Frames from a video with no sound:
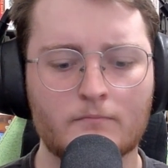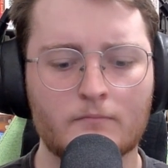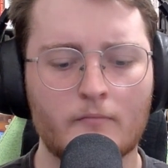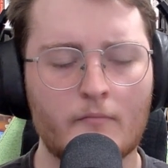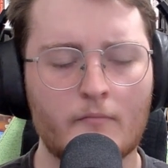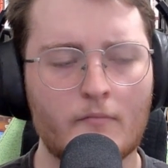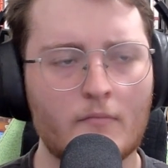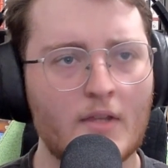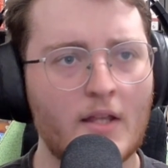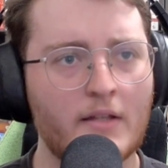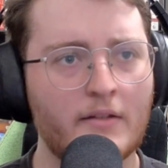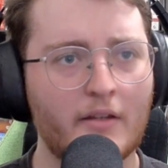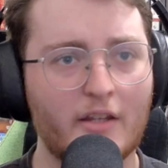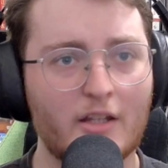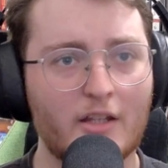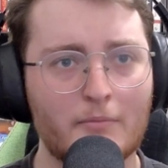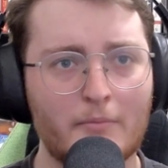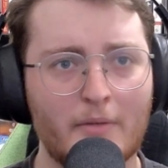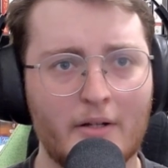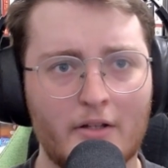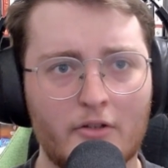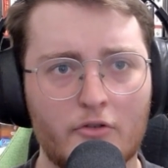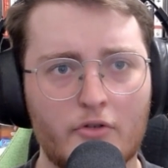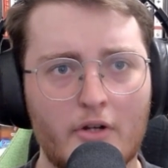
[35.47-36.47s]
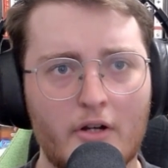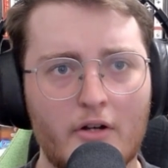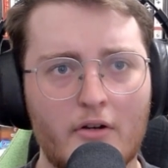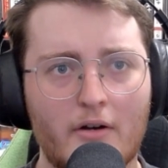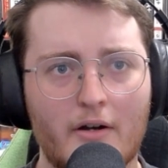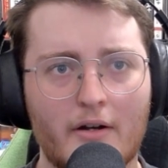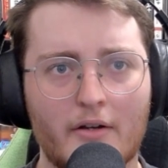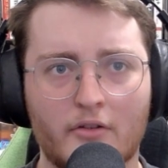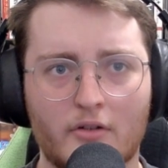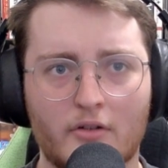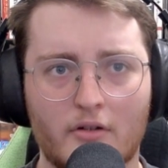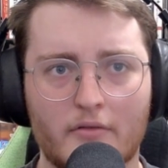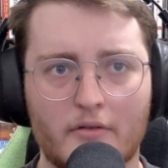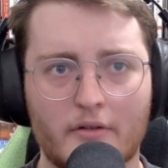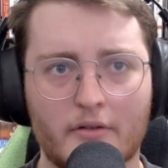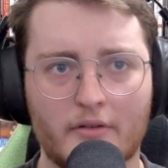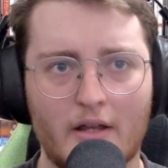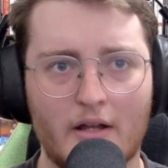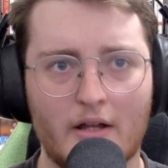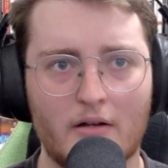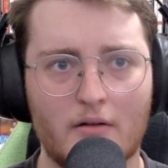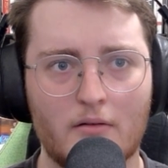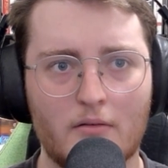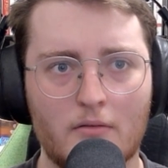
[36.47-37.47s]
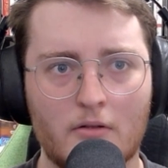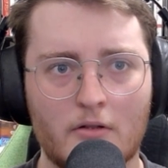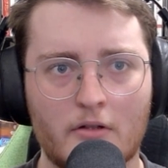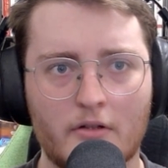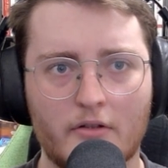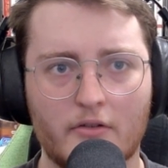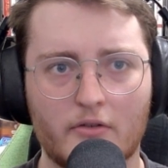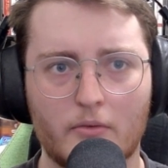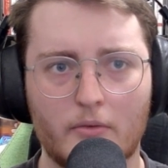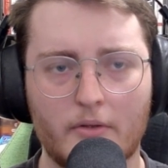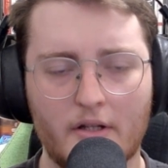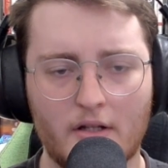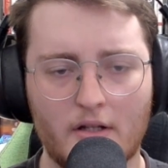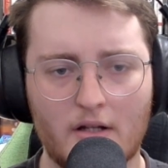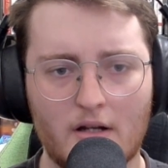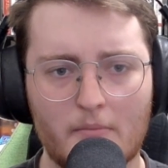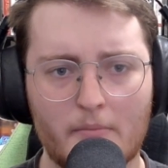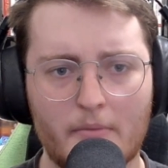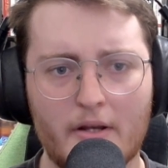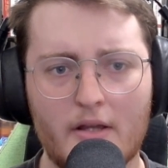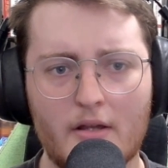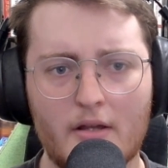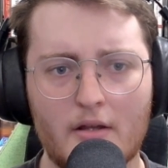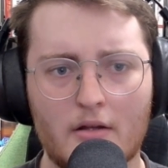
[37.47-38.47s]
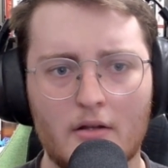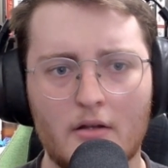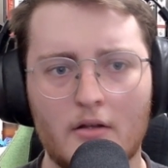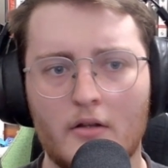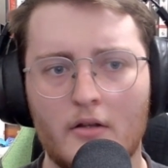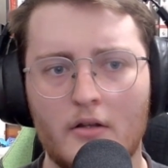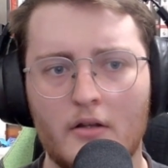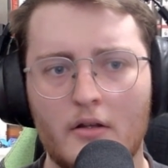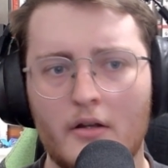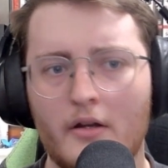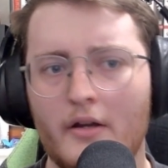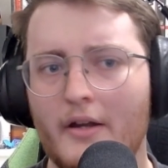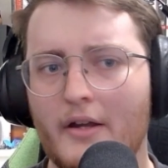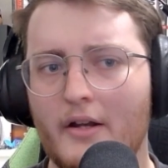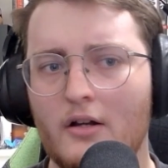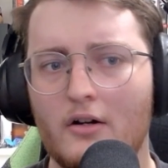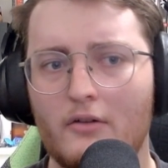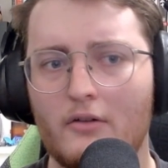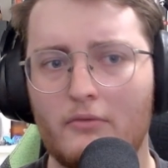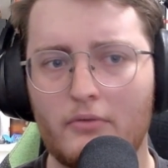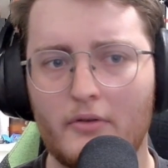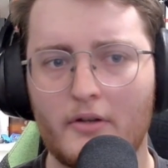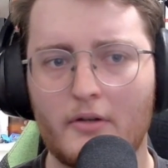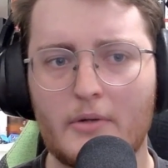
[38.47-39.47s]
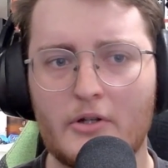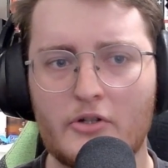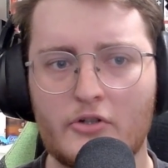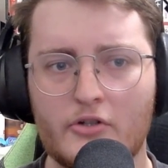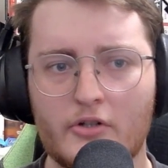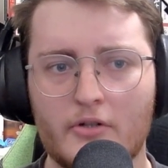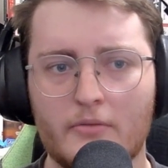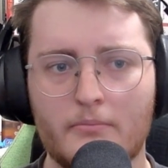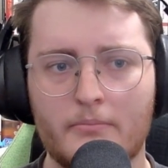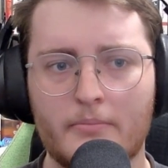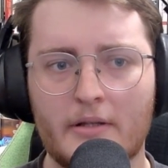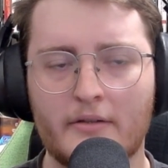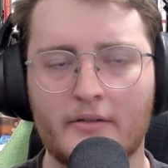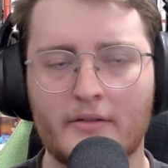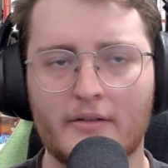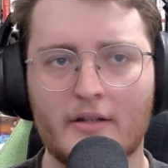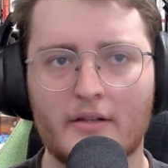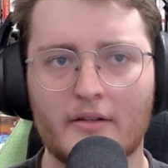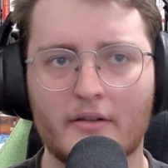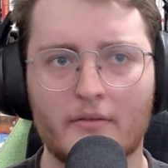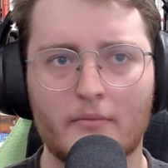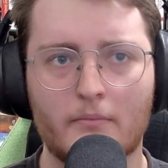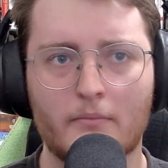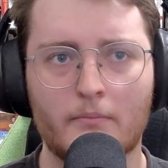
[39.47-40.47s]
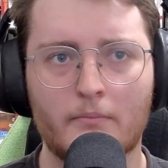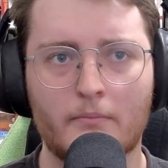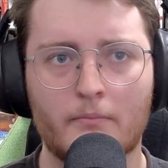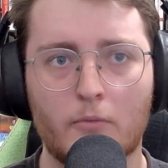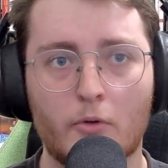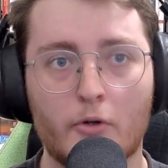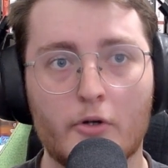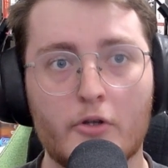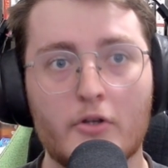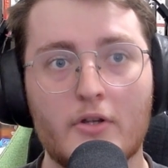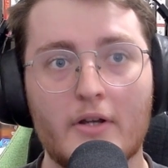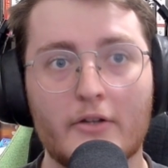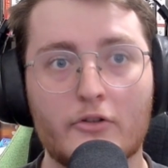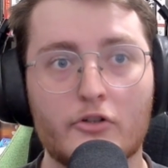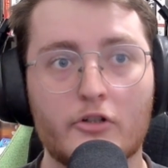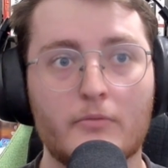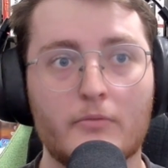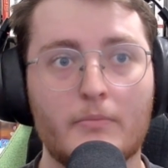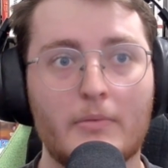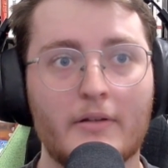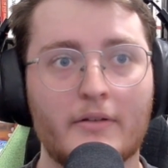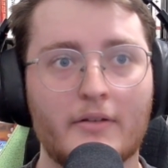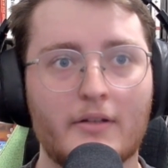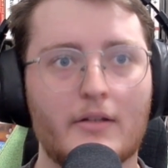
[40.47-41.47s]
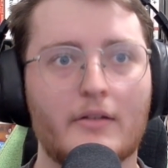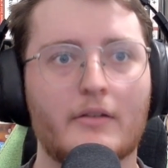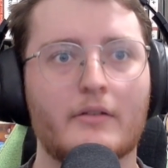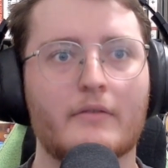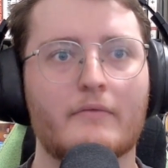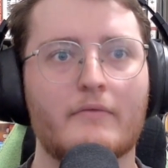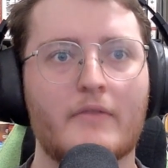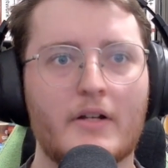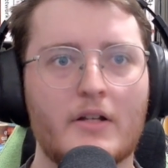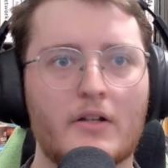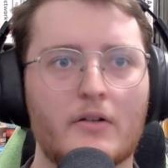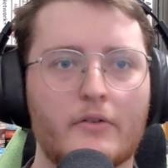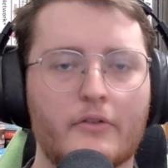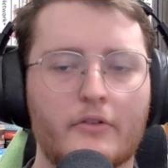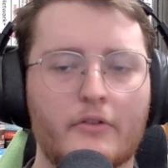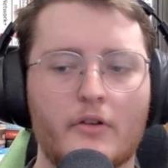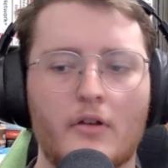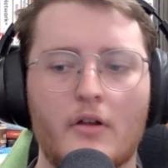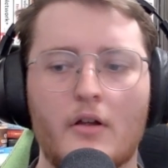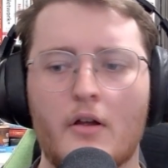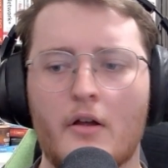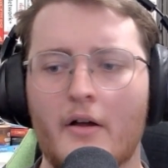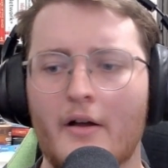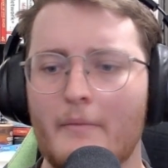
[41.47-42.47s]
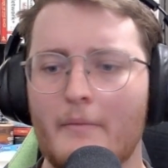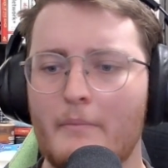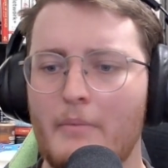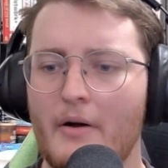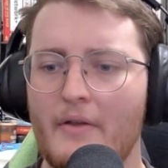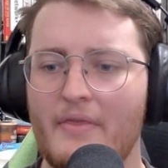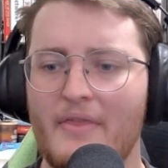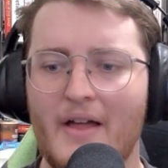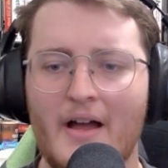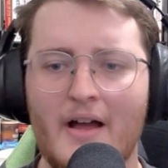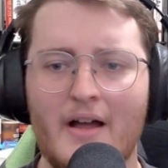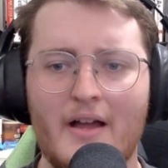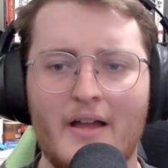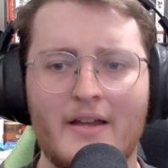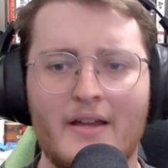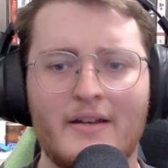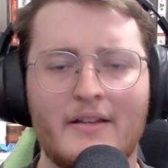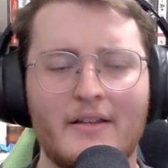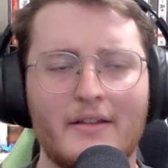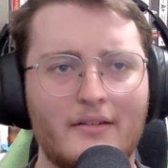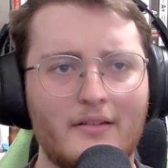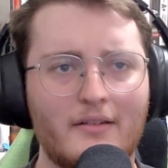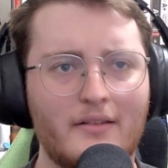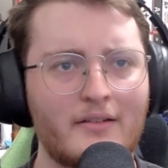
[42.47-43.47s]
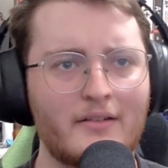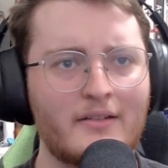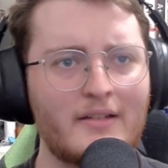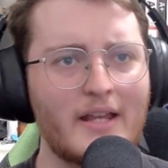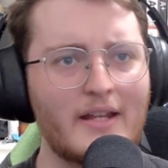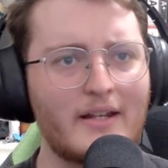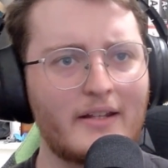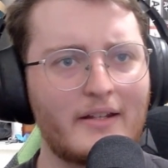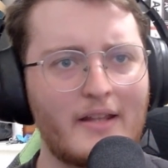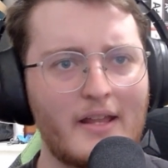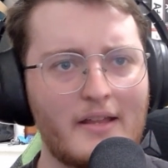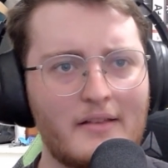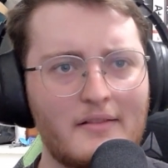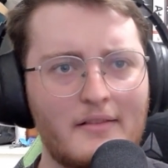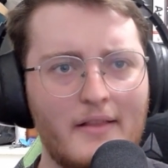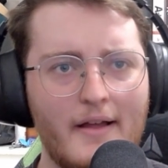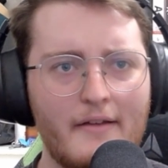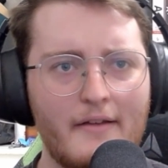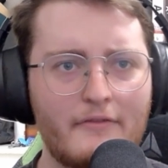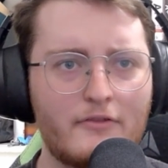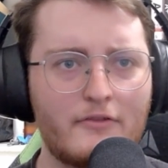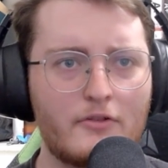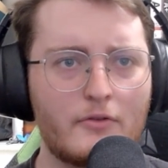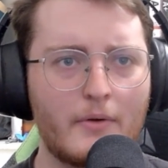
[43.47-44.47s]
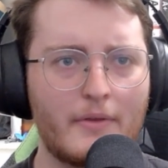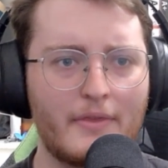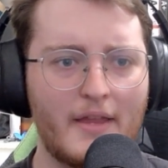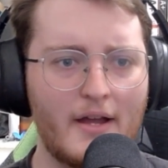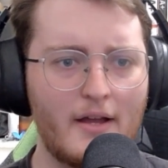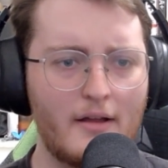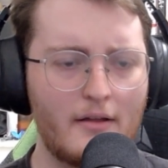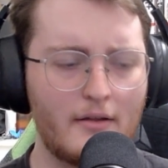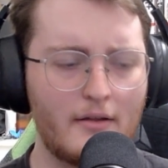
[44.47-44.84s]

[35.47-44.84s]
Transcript: system administrator at a ServiceNow consulting company. And hopefully, we should be seeing, or you guys should be seeing some videos about that and his day to day life doing that.